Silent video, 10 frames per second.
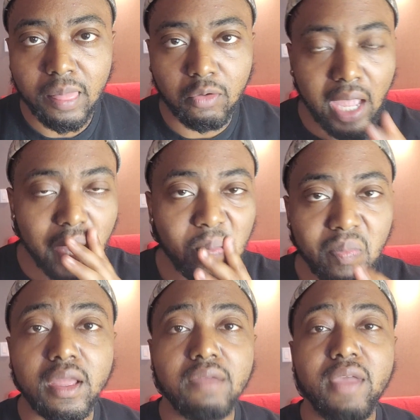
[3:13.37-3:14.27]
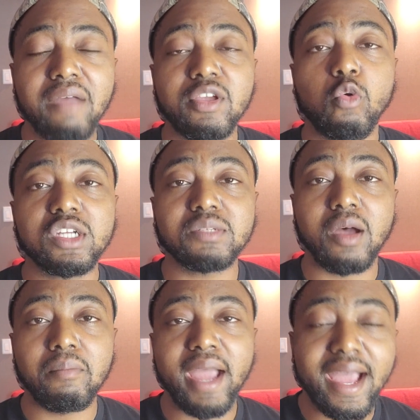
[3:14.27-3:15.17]
Okay? If you have any questions
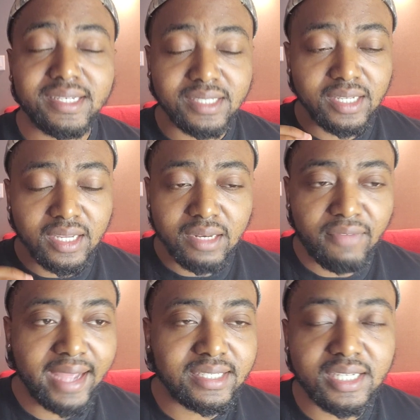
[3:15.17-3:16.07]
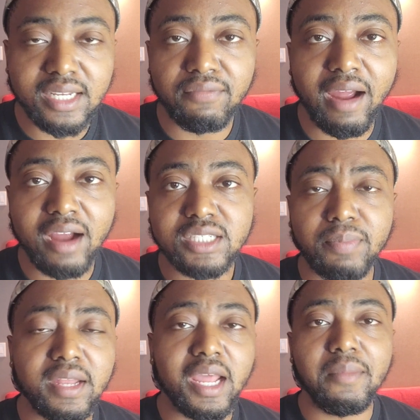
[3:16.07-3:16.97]
about masks, vaccine, the virus, the
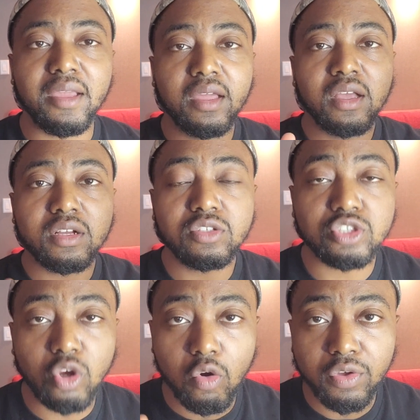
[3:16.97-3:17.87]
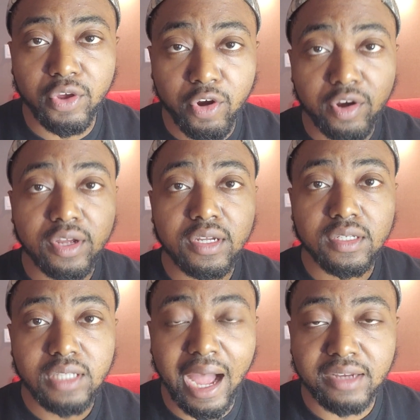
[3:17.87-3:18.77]
pandemic, consult your
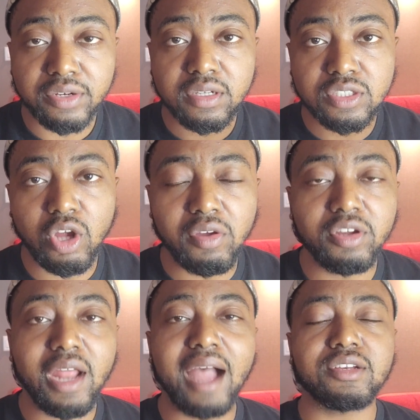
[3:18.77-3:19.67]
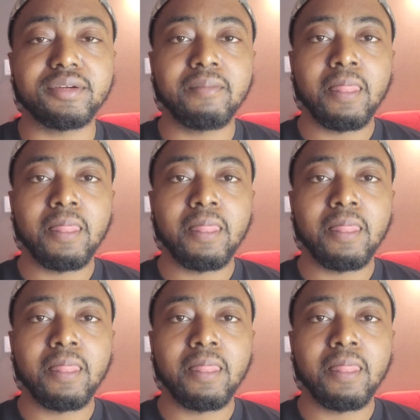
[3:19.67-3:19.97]
doctor. Consult your doctor.